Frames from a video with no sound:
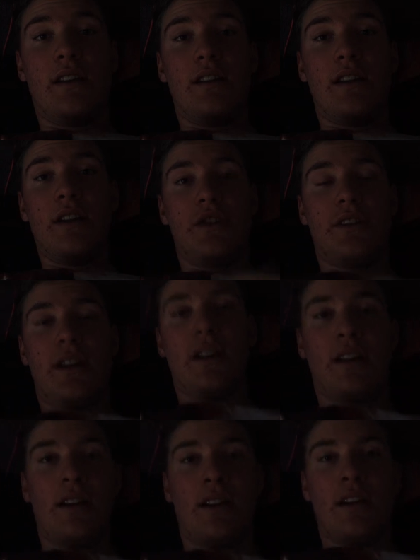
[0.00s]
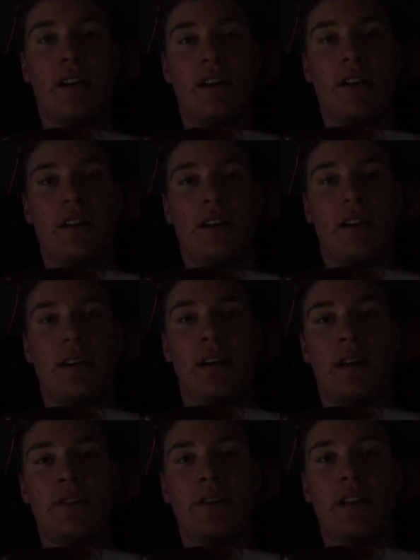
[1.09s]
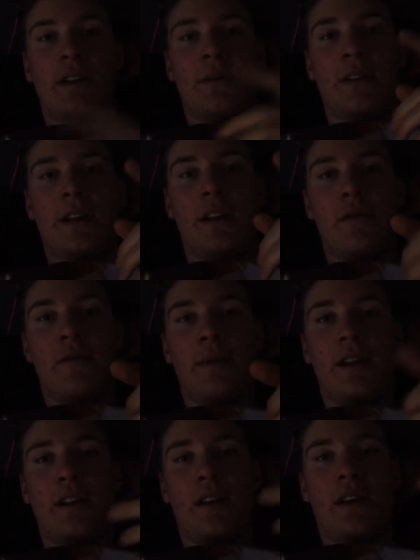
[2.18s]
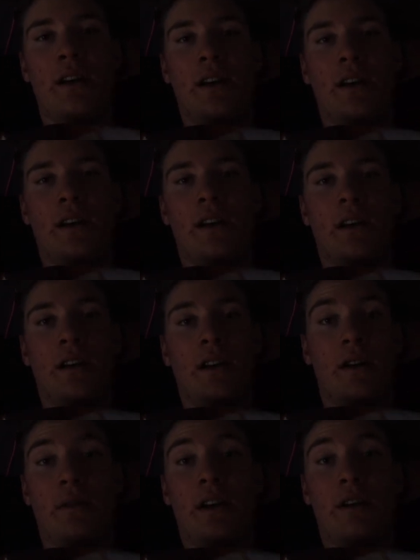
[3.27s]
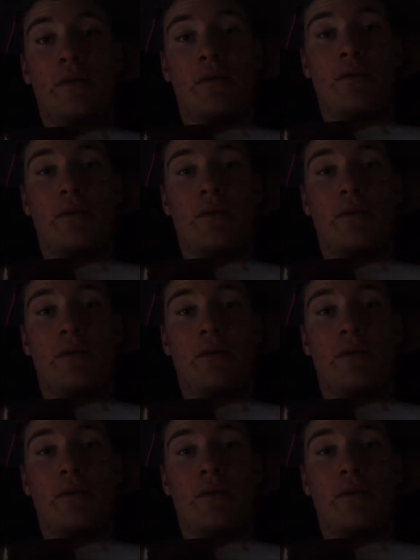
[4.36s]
and interesting. And I'll just say I'm gonna take you with me. Here we go.